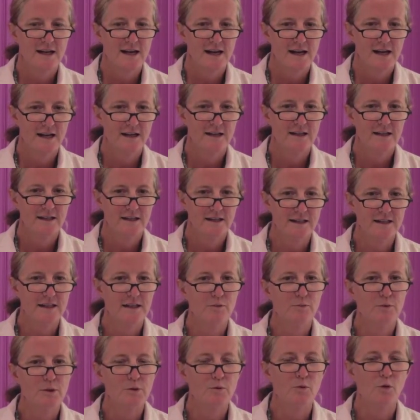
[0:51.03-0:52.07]
And
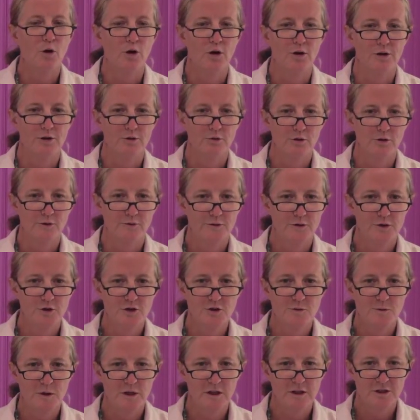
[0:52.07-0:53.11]
indeed we were. There were a few
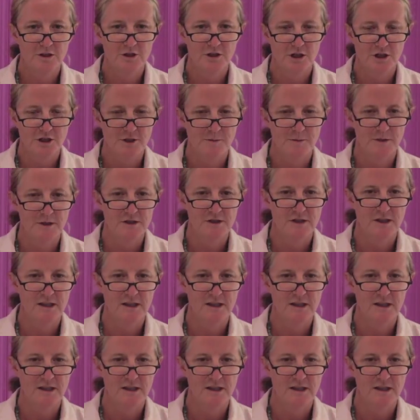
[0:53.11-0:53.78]
small adjustments